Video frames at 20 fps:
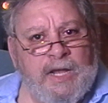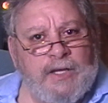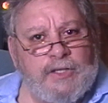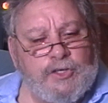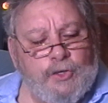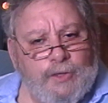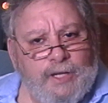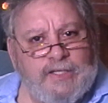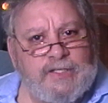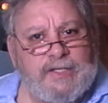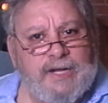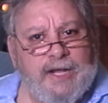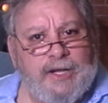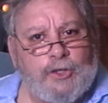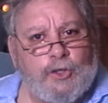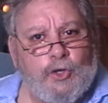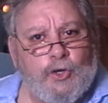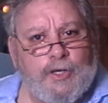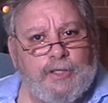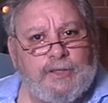So let's take a
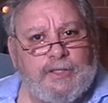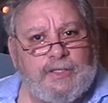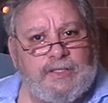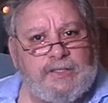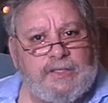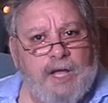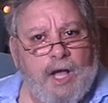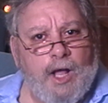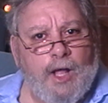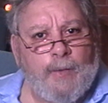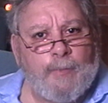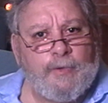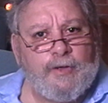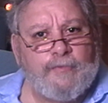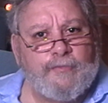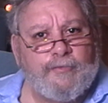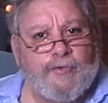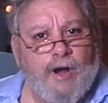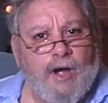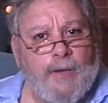look at the psalm
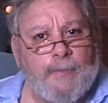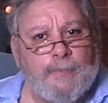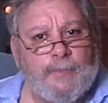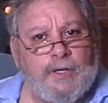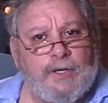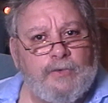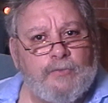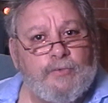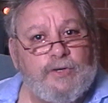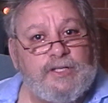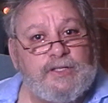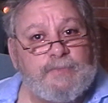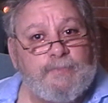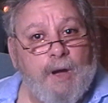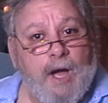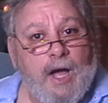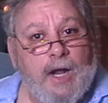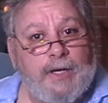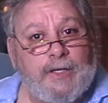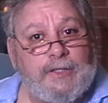from
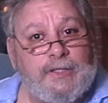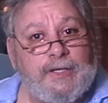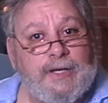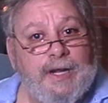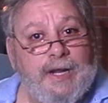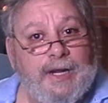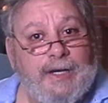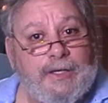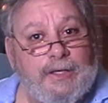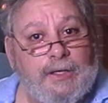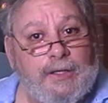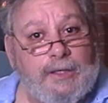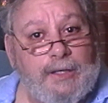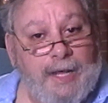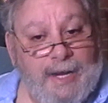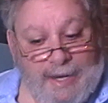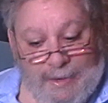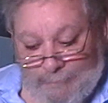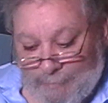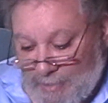Respond and
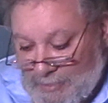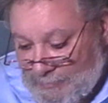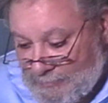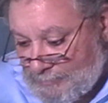Acclaim.